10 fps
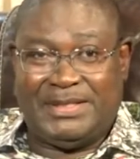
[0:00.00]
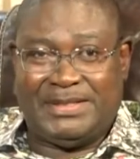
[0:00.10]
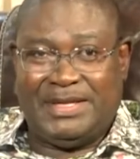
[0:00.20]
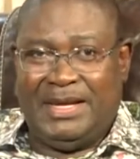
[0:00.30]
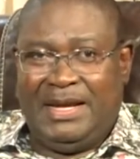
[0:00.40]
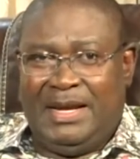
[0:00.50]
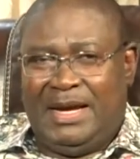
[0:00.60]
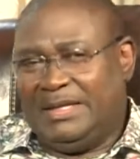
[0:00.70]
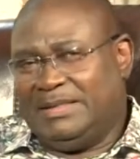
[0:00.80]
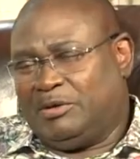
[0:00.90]
it.
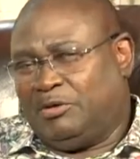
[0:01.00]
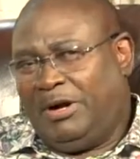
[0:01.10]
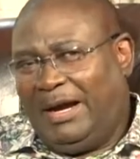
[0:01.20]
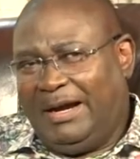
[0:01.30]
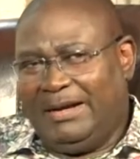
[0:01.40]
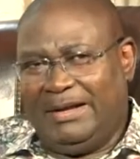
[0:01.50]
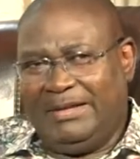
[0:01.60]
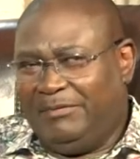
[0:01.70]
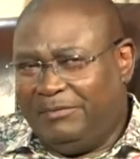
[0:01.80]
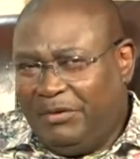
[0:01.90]
And the cry
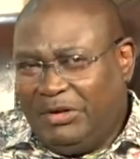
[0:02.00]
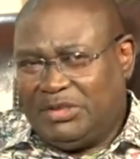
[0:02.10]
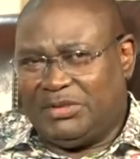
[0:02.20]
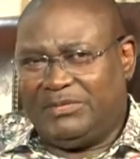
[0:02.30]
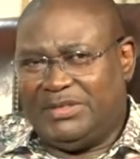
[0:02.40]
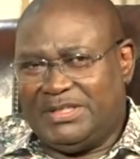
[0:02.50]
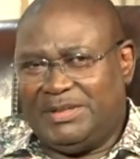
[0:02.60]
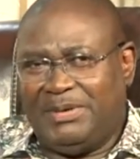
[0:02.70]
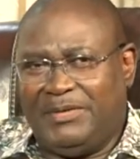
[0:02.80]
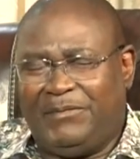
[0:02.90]
and the voice of
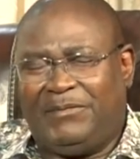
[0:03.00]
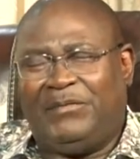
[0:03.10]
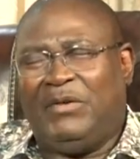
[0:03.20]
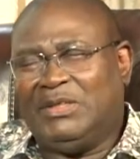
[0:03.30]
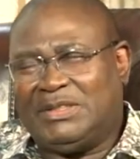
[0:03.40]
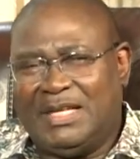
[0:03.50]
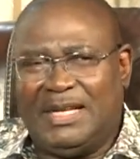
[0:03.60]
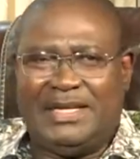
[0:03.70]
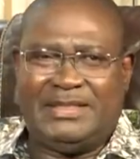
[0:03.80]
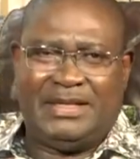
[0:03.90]
Jezebel forced
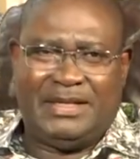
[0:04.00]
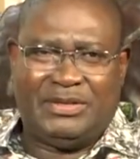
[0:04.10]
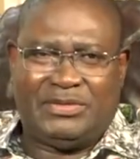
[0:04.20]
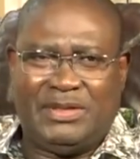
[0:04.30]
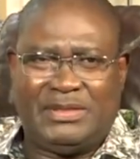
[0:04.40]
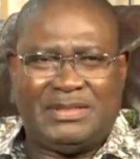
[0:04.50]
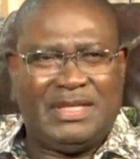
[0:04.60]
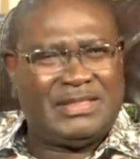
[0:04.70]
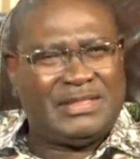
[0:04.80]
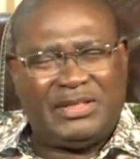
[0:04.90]
Elijah into
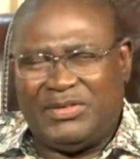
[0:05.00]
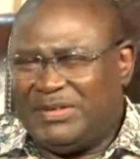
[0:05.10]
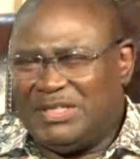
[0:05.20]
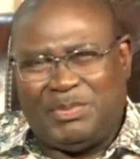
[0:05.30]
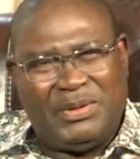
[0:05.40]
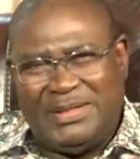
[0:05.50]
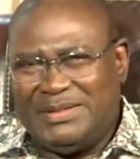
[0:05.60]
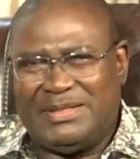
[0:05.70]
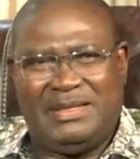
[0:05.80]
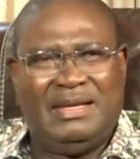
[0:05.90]
a state of
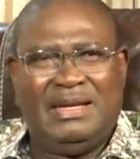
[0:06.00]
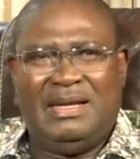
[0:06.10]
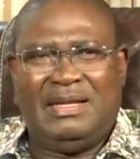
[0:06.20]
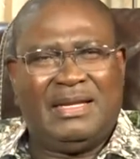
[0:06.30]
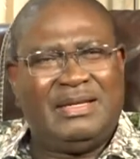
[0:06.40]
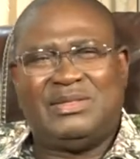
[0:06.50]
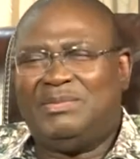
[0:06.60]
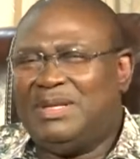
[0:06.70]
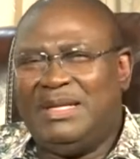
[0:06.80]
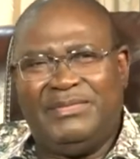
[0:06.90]
despondency that is
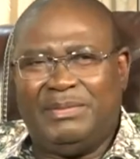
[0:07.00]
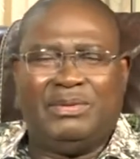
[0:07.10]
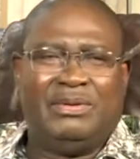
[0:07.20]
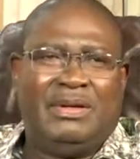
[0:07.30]
unbelievable.